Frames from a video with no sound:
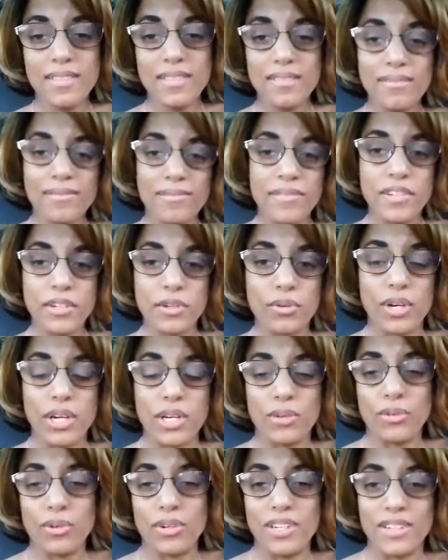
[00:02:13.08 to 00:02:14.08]
To
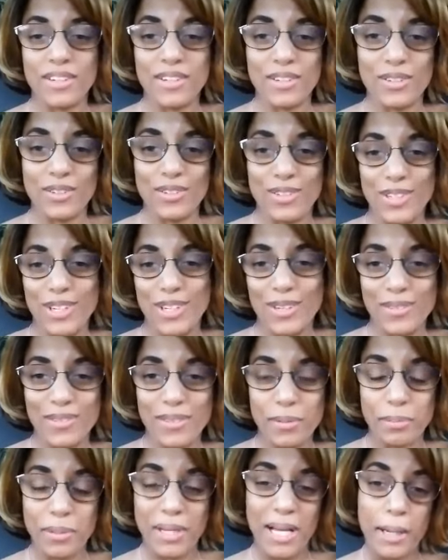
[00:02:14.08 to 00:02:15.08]
anyone who loved
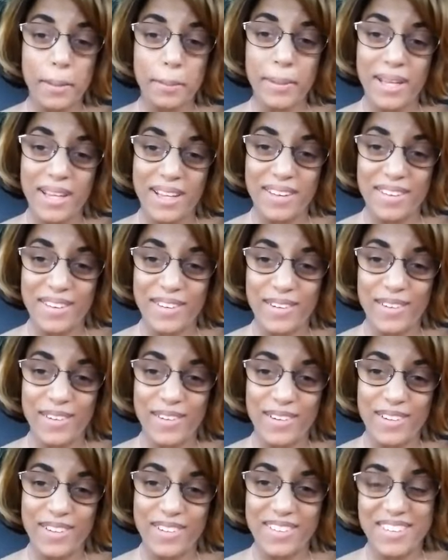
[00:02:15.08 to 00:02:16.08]
Black Panther,
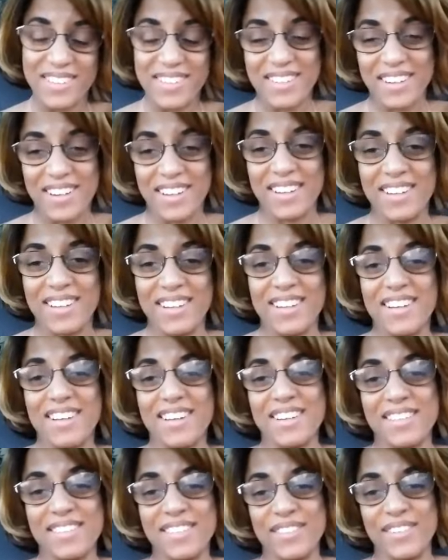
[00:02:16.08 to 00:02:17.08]
T'Challa,
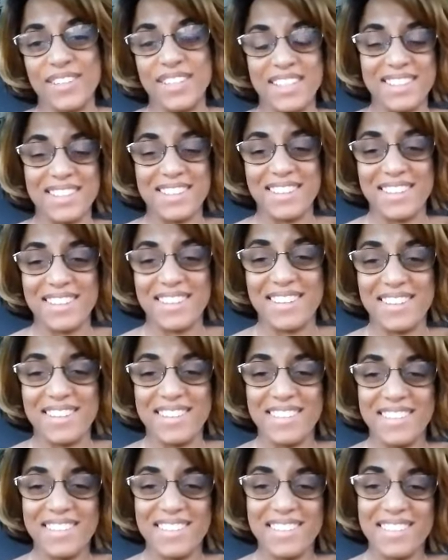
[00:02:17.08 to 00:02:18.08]
I know I did.
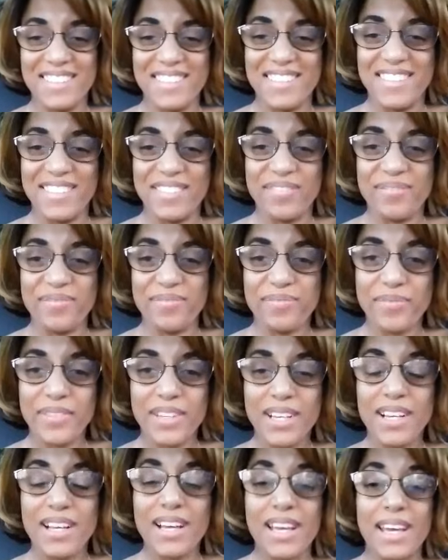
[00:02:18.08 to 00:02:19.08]

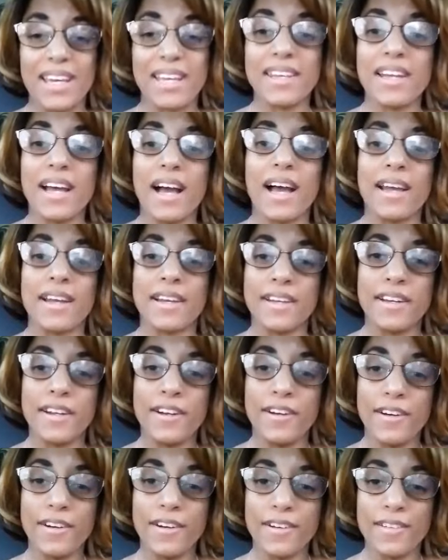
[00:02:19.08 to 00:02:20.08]
And I
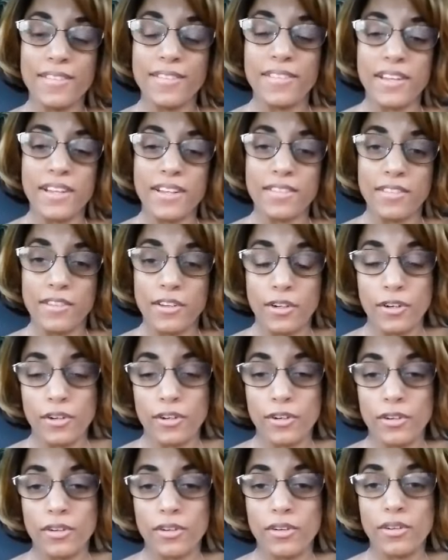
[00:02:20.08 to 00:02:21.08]
heard that
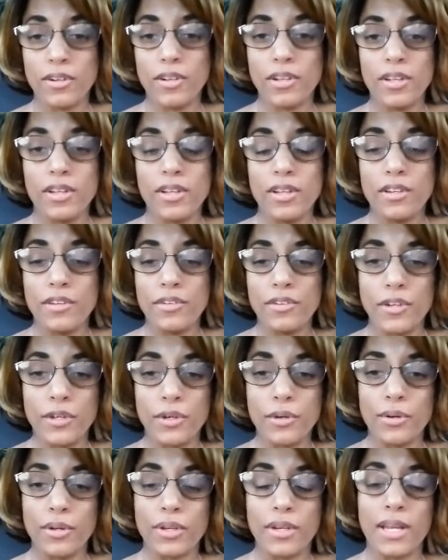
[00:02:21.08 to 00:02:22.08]
they're
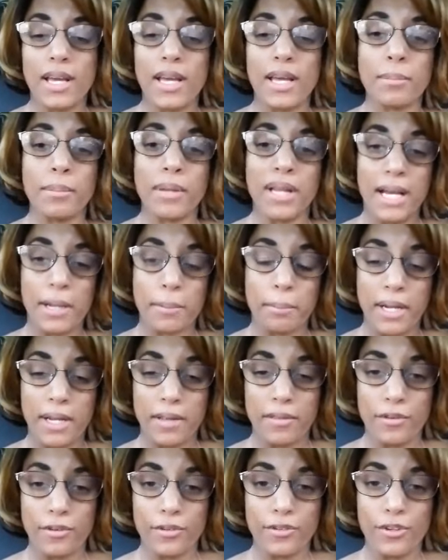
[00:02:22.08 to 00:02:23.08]
doing a Black
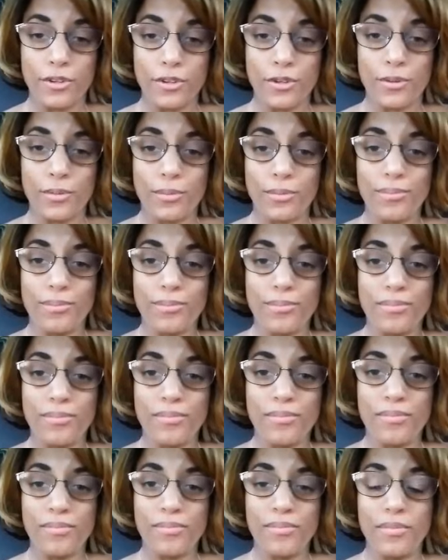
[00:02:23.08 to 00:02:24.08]
Panther two.
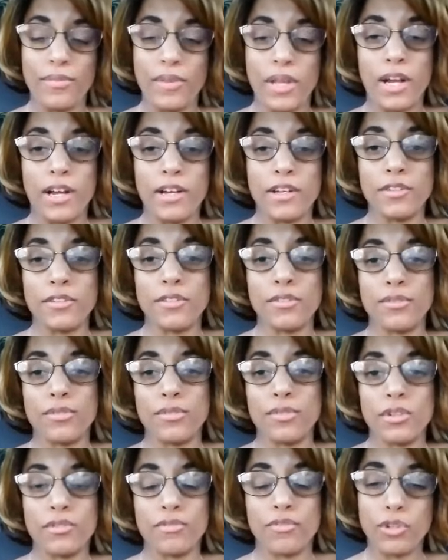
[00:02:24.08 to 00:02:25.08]
Now,
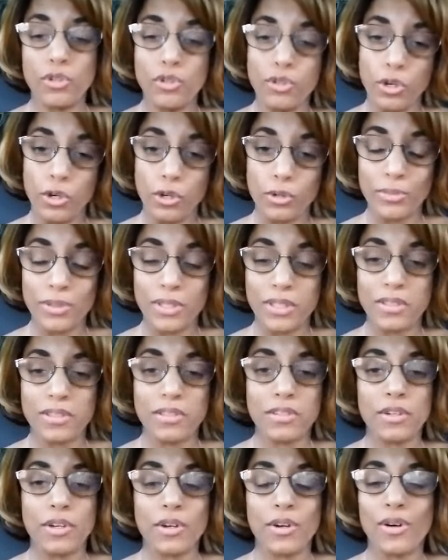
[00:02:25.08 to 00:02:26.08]
if you know me, you
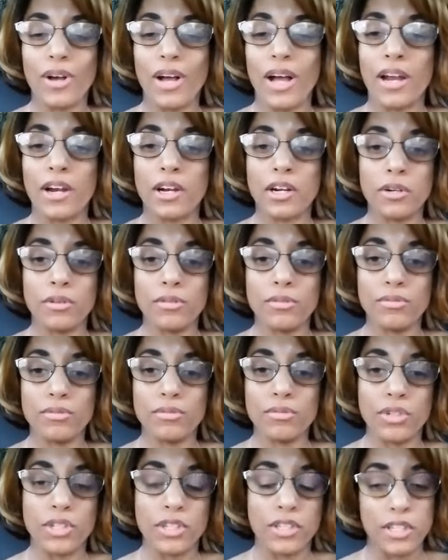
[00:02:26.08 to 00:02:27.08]
know I don't
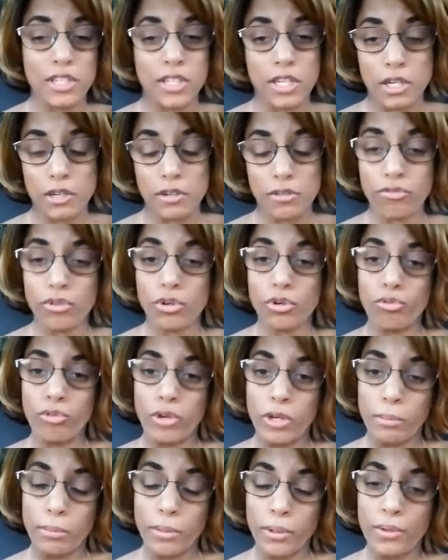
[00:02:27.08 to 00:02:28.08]
really care for
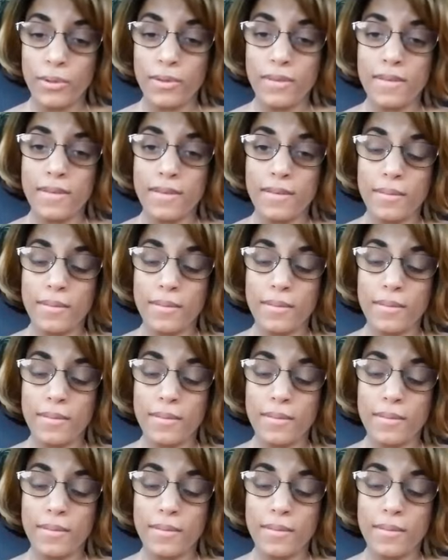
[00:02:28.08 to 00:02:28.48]
reboots